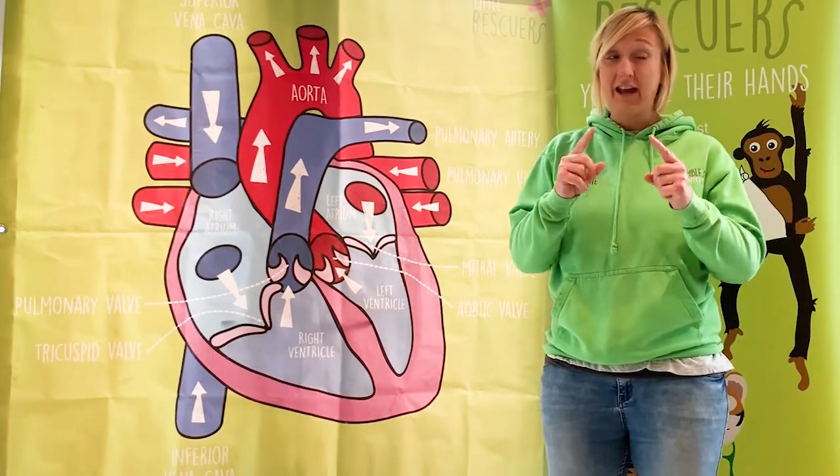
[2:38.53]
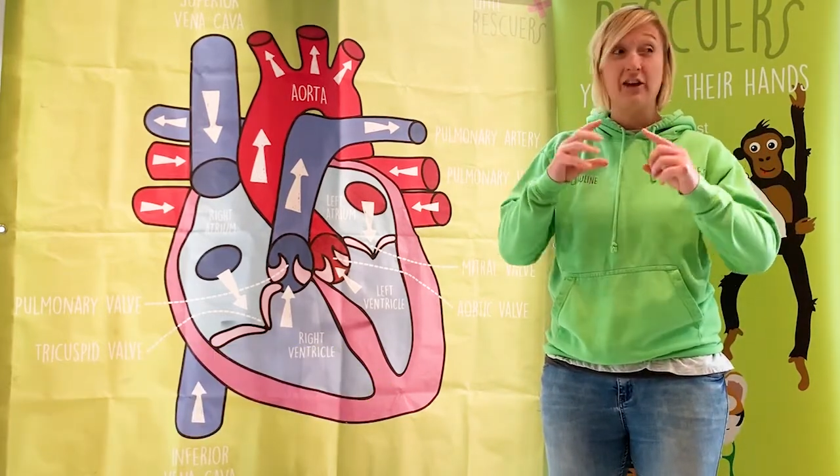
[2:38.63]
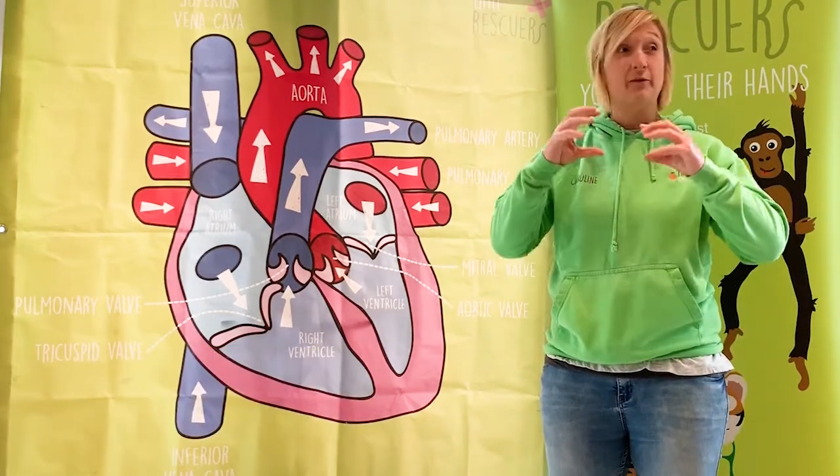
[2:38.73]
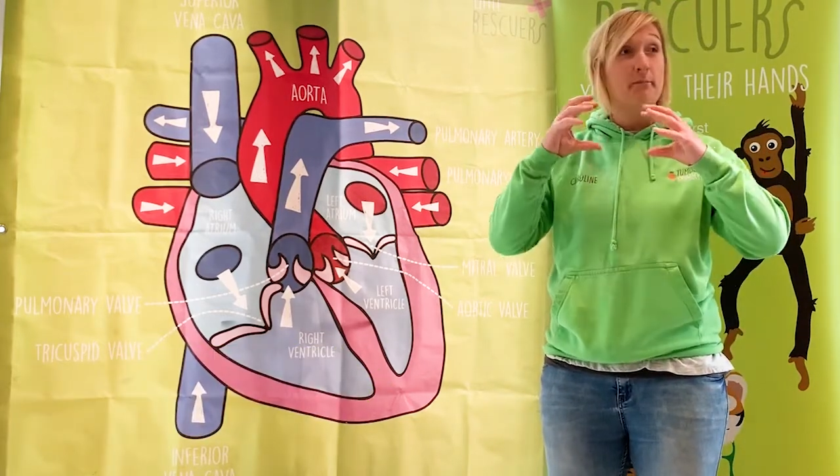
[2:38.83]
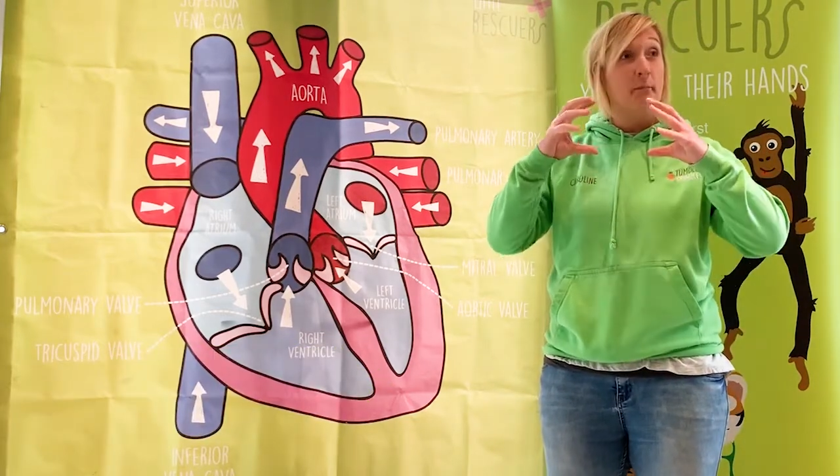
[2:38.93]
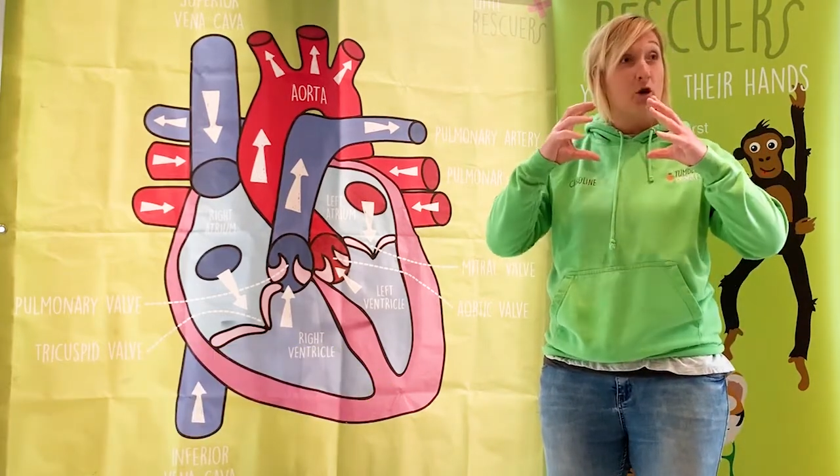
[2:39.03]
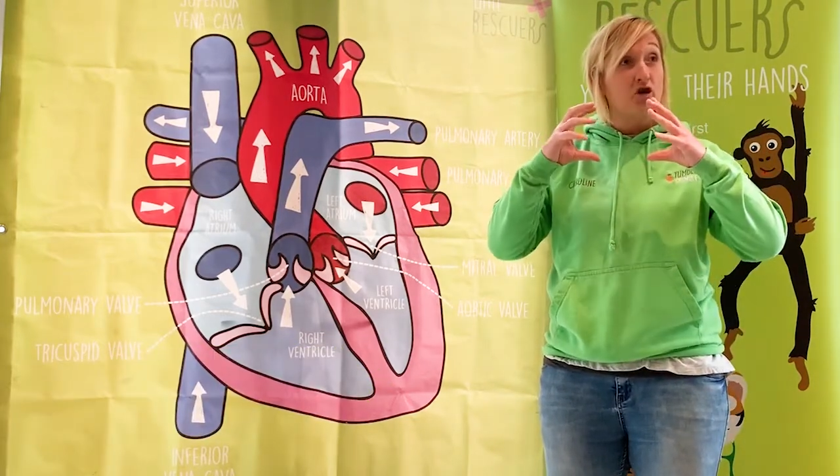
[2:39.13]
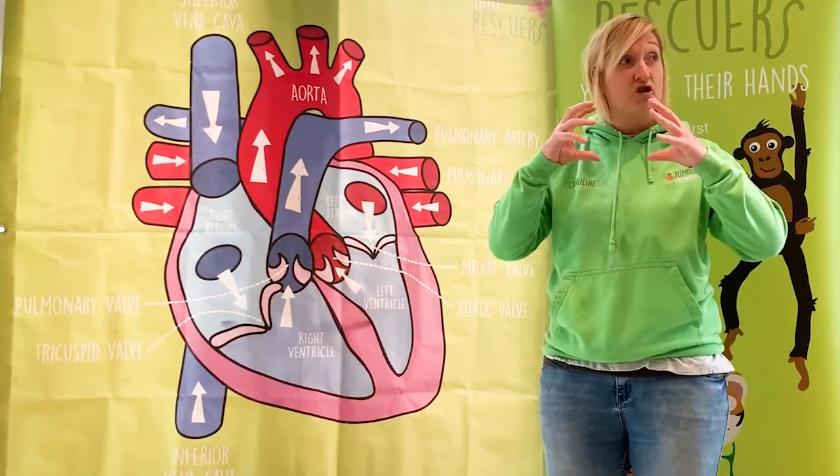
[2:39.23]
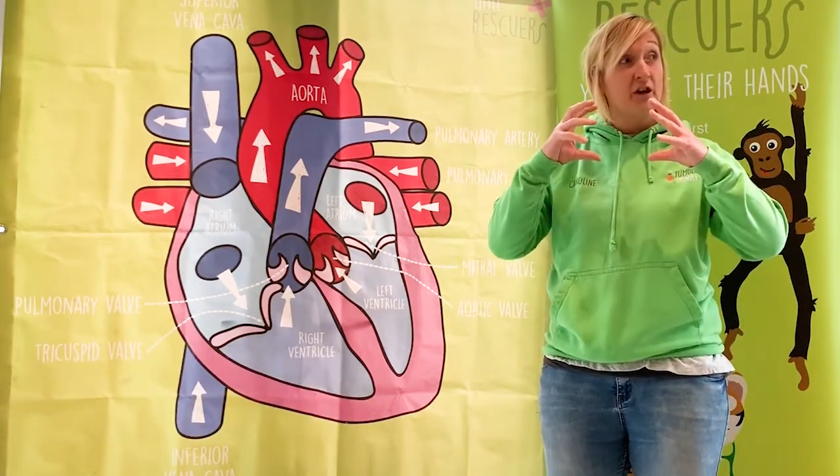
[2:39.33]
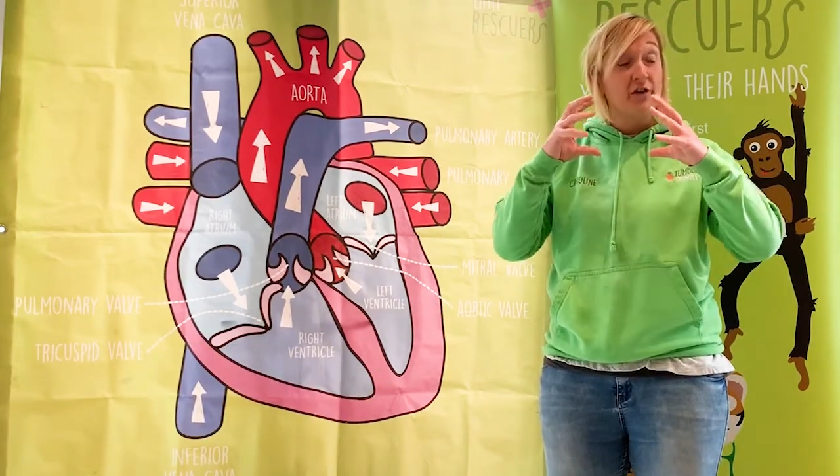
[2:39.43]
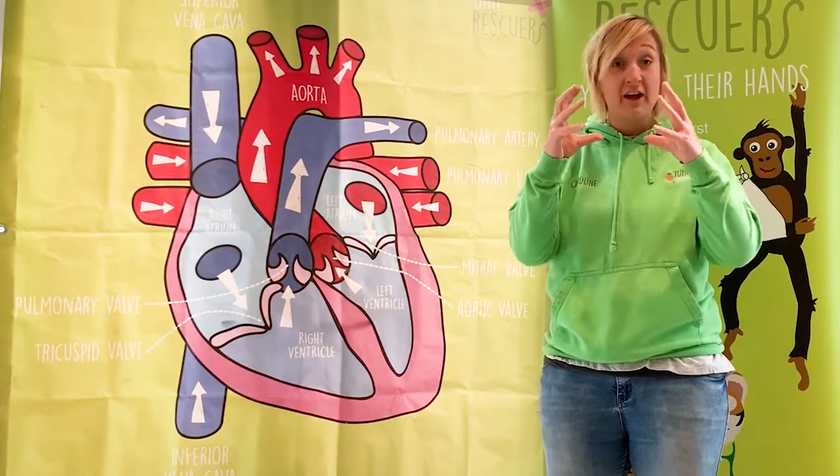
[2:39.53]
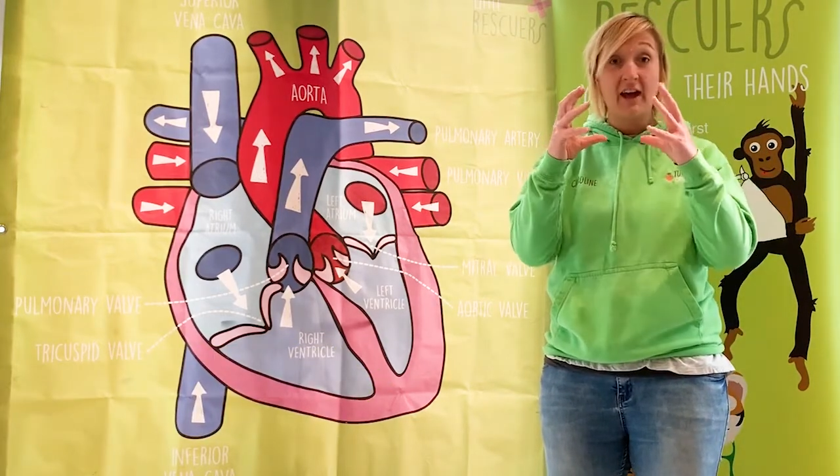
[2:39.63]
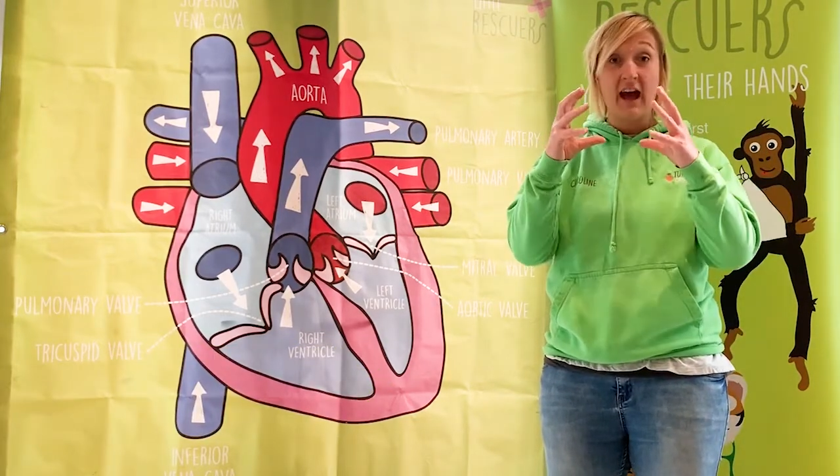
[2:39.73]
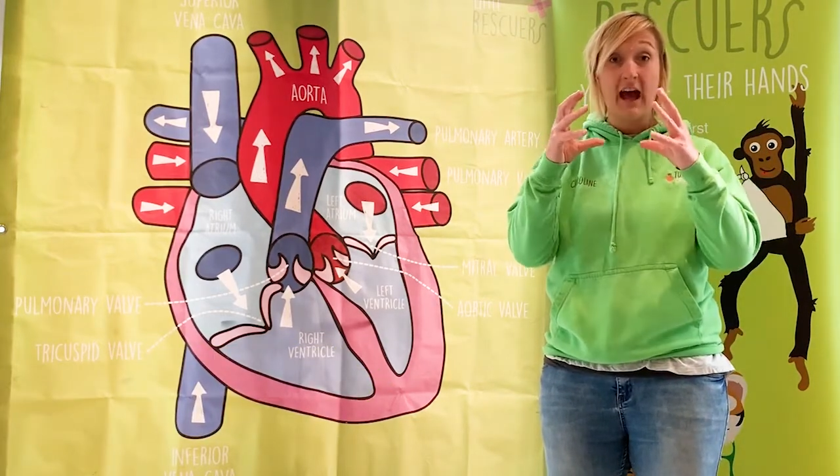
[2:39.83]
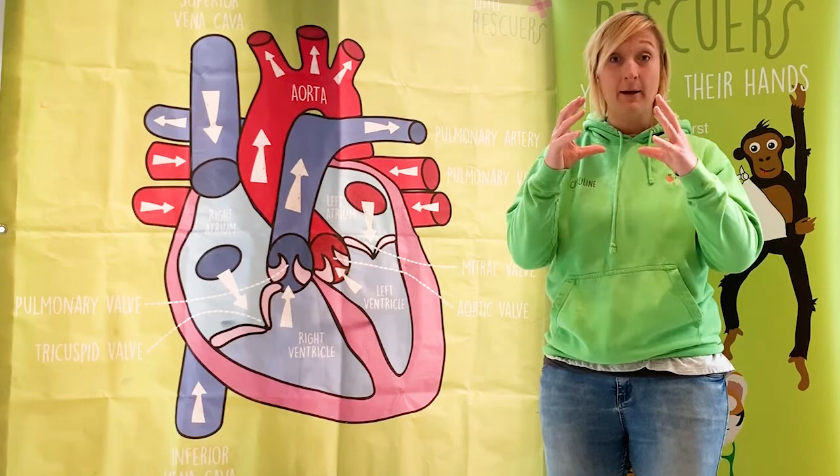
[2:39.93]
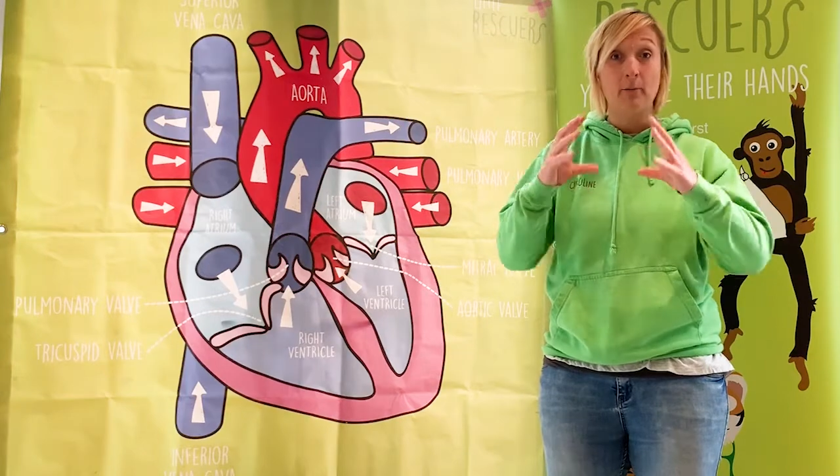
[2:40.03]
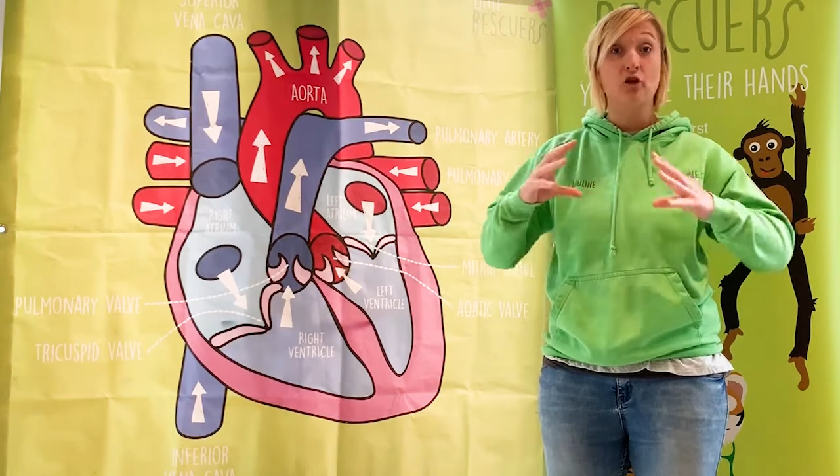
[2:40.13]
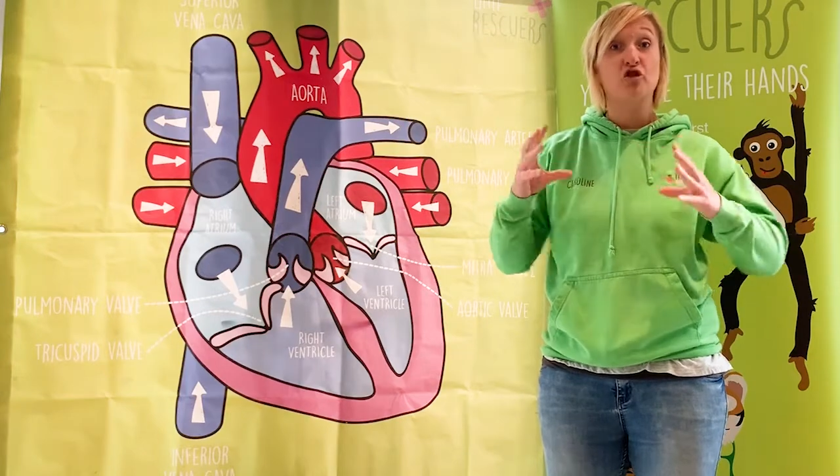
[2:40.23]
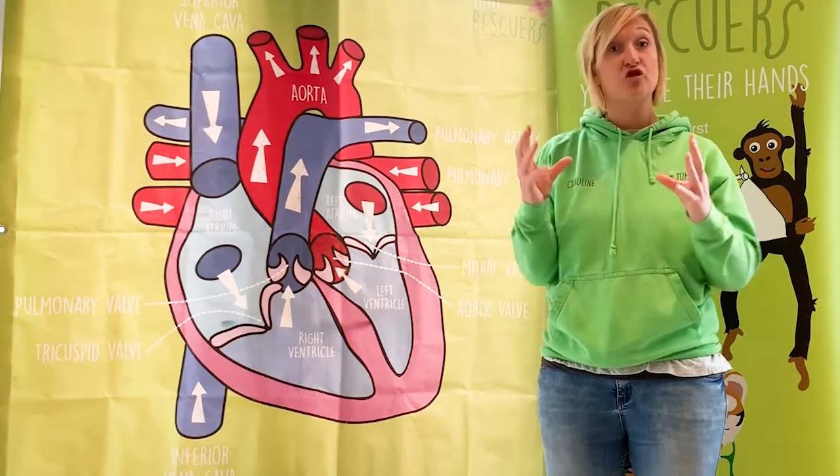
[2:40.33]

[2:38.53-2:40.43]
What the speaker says: is much thicker and much